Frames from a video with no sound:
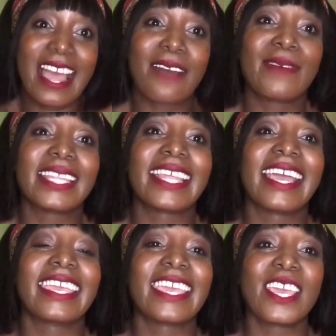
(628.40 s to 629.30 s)
but
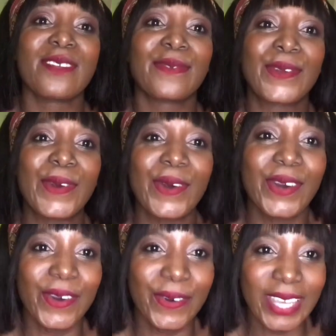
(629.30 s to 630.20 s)
I kept
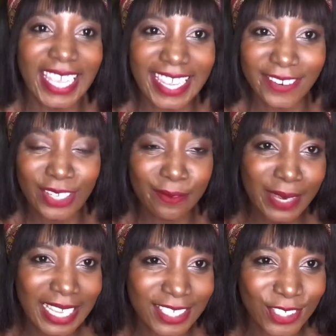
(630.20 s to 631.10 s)
going with
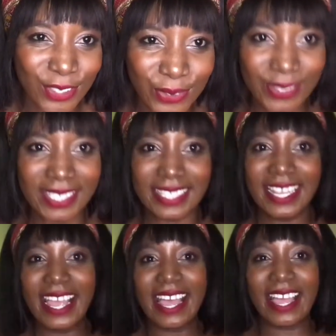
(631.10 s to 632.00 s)
my shoes.
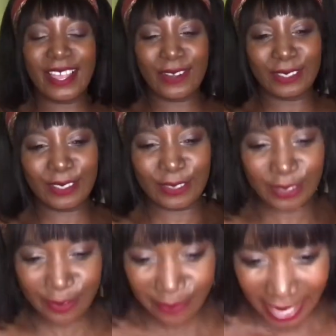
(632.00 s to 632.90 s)
I got
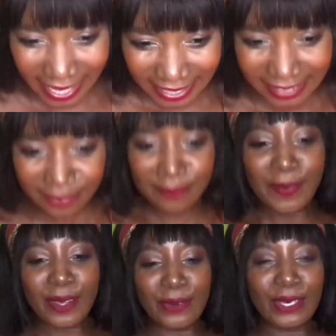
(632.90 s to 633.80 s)
into the bus,
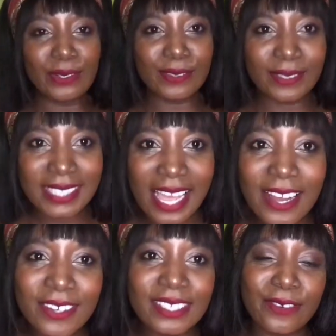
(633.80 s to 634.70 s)
we got to
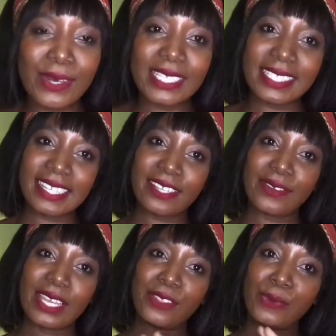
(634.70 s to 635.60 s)
town. The ones that
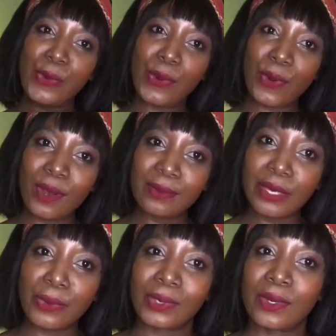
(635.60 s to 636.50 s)
they had to walk home,
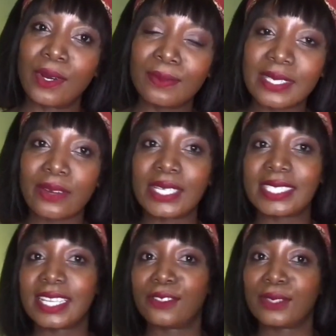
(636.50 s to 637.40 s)
they walk home. The
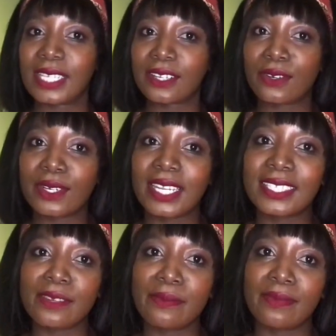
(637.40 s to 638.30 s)
ones that had to take
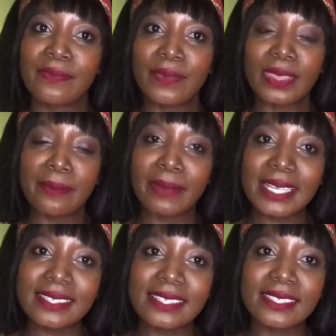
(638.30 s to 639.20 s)
connecting
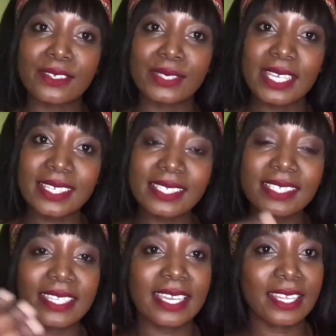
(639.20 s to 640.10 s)
buses or taxis, they